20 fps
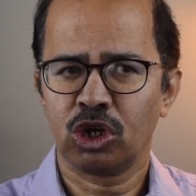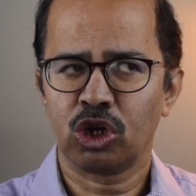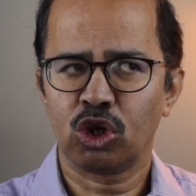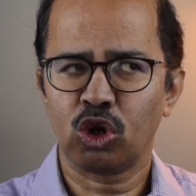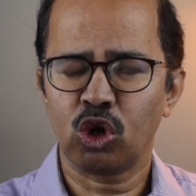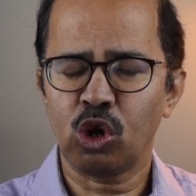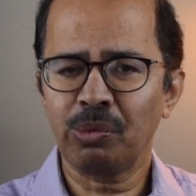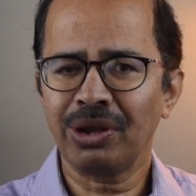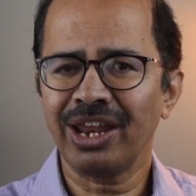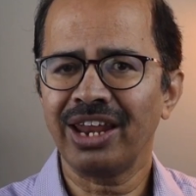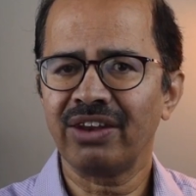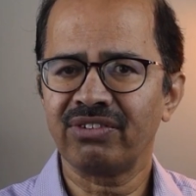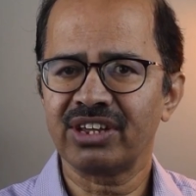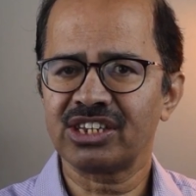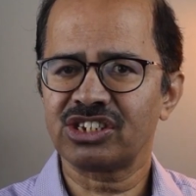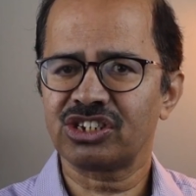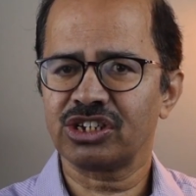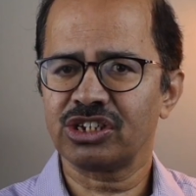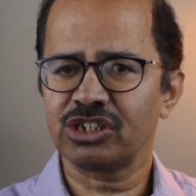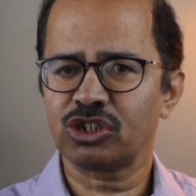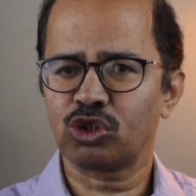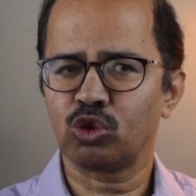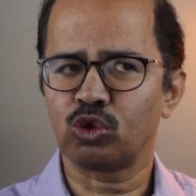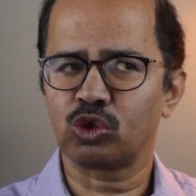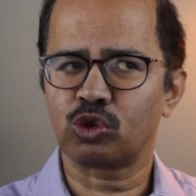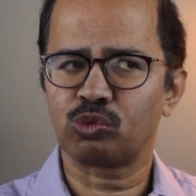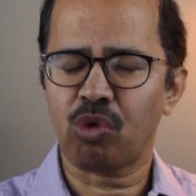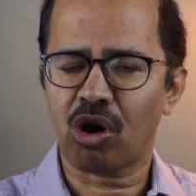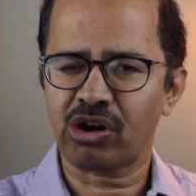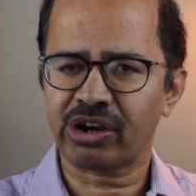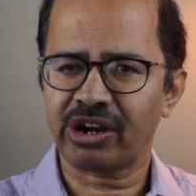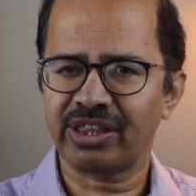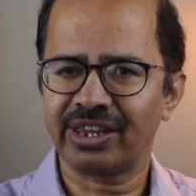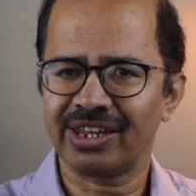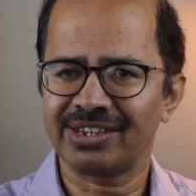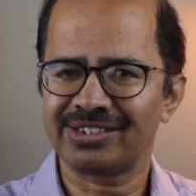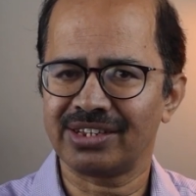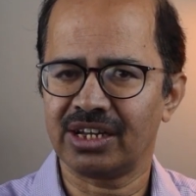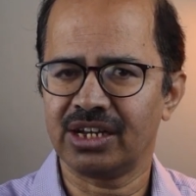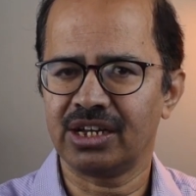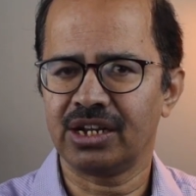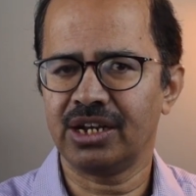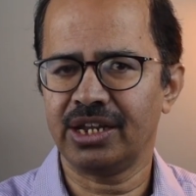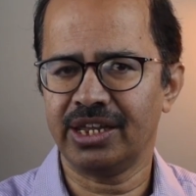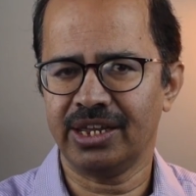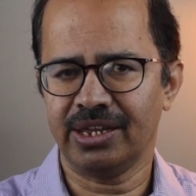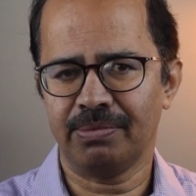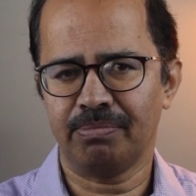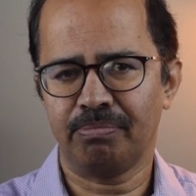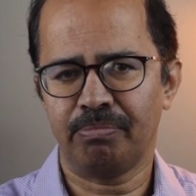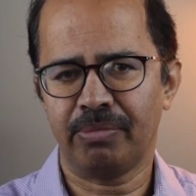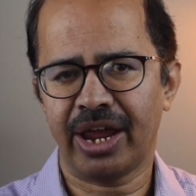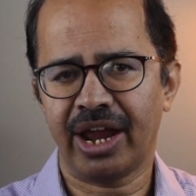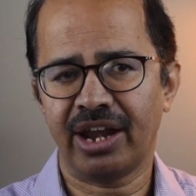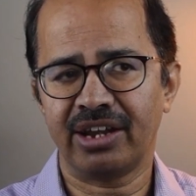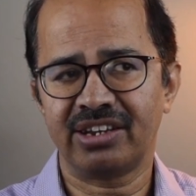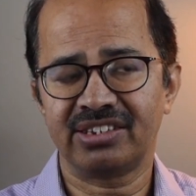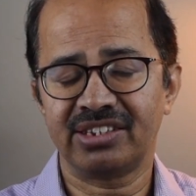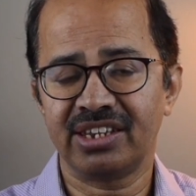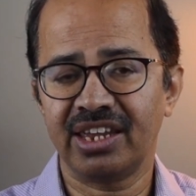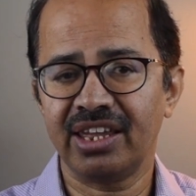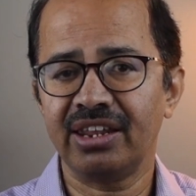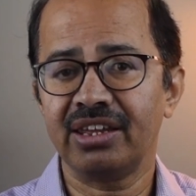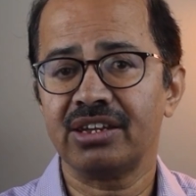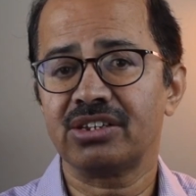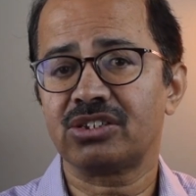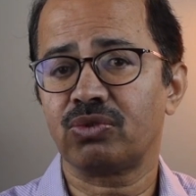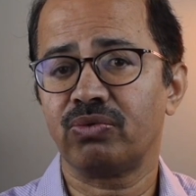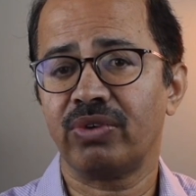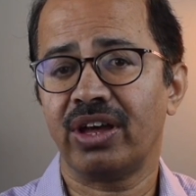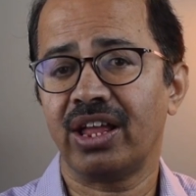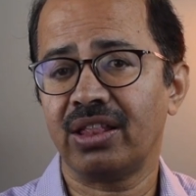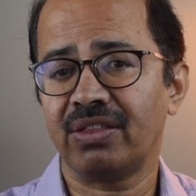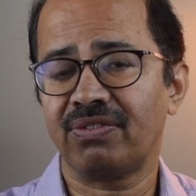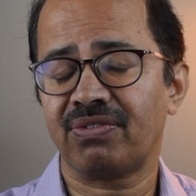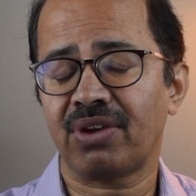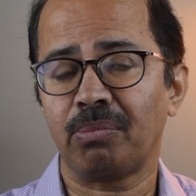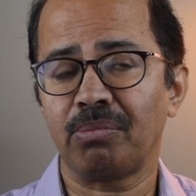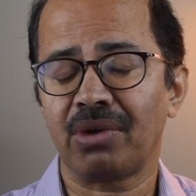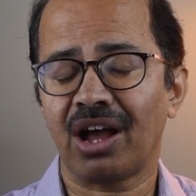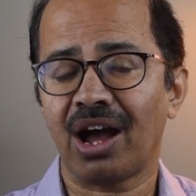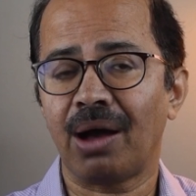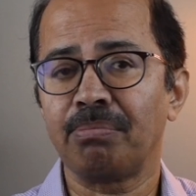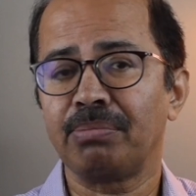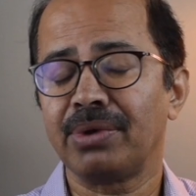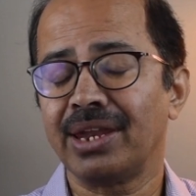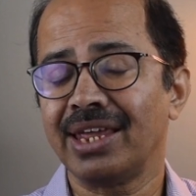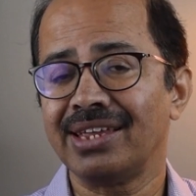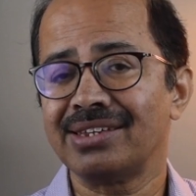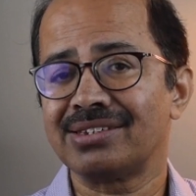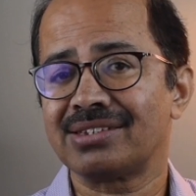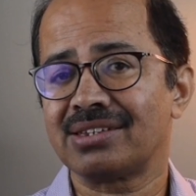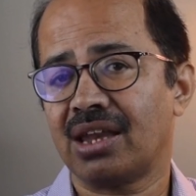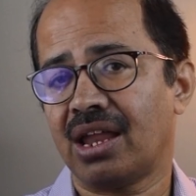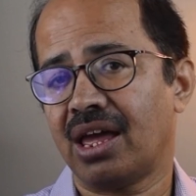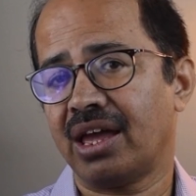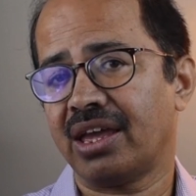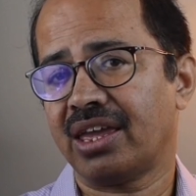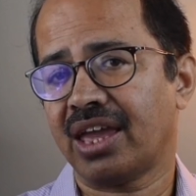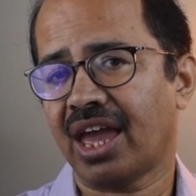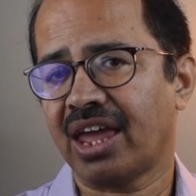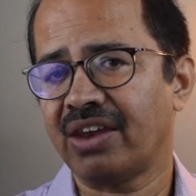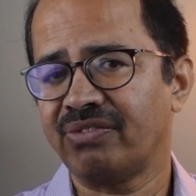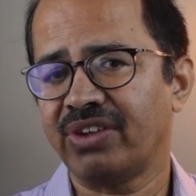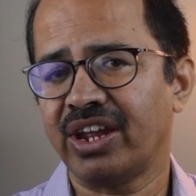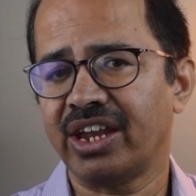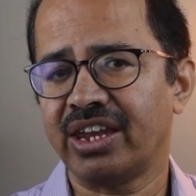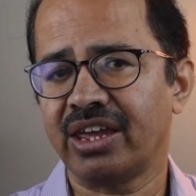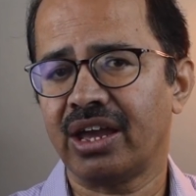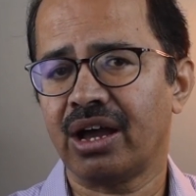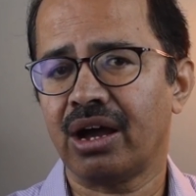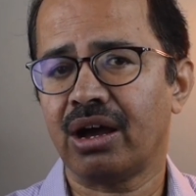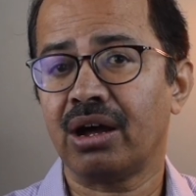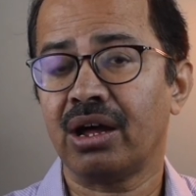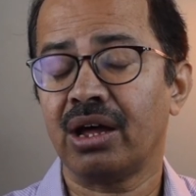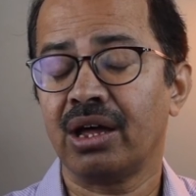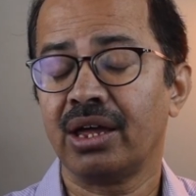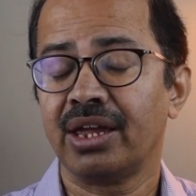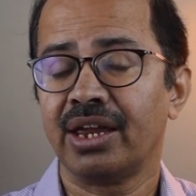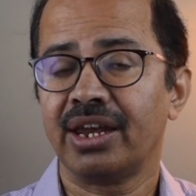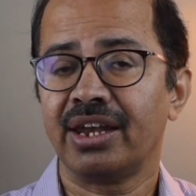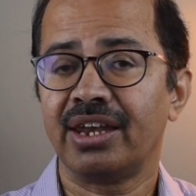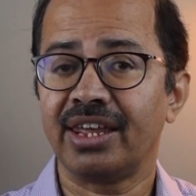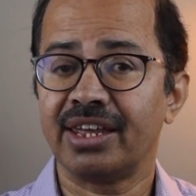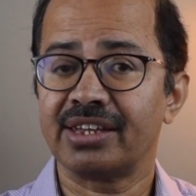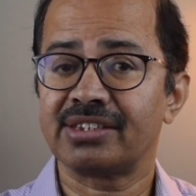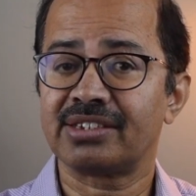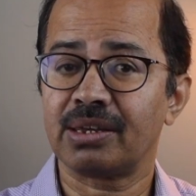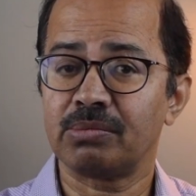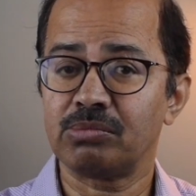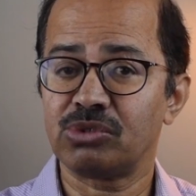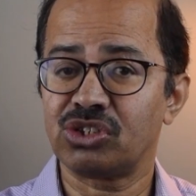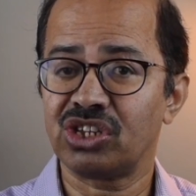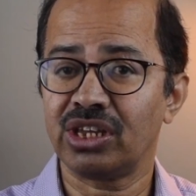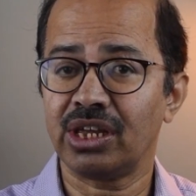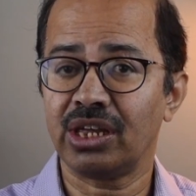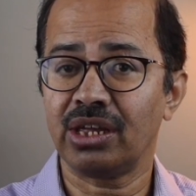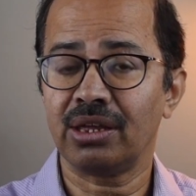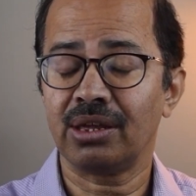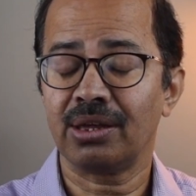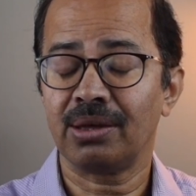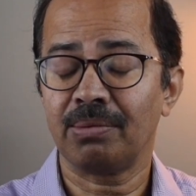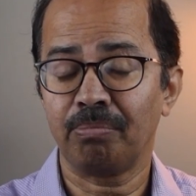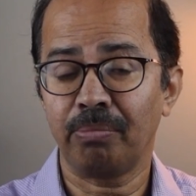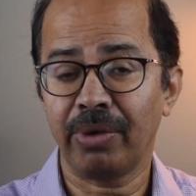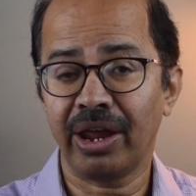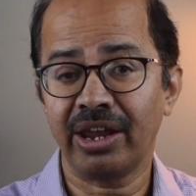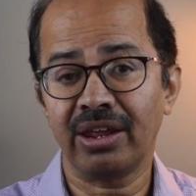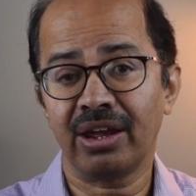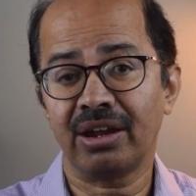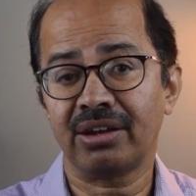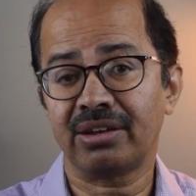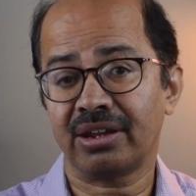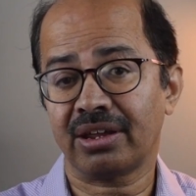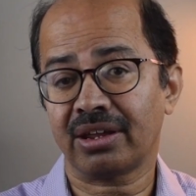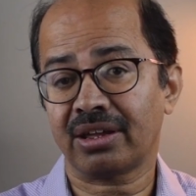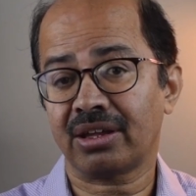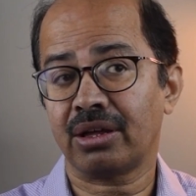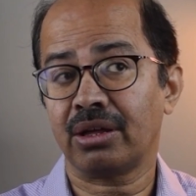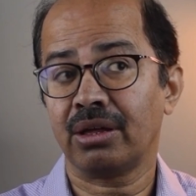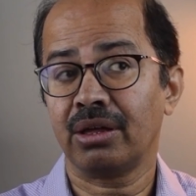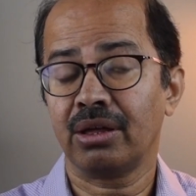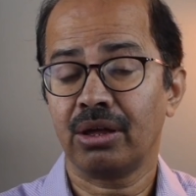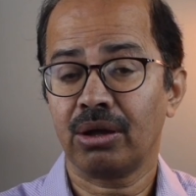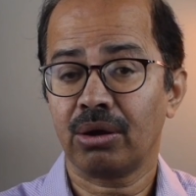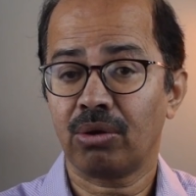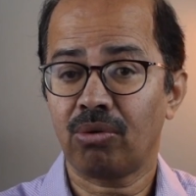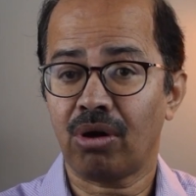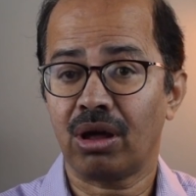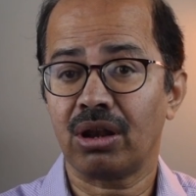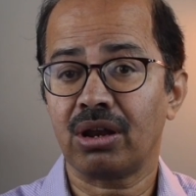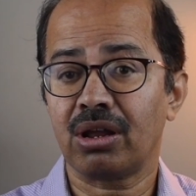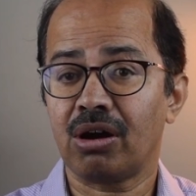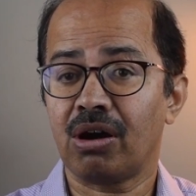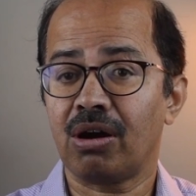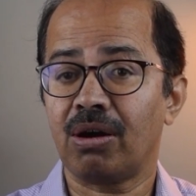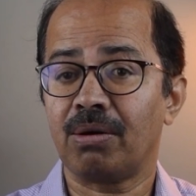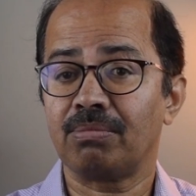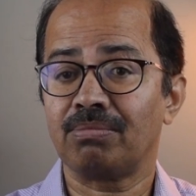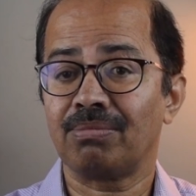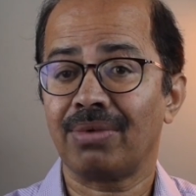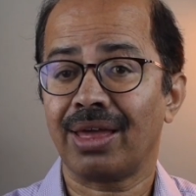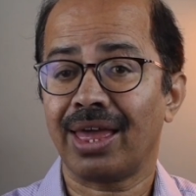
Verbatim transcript: Global investors who spotted this early made serious wealth from companies like Nvidia, TSMC, MediaTek, Qualcomm,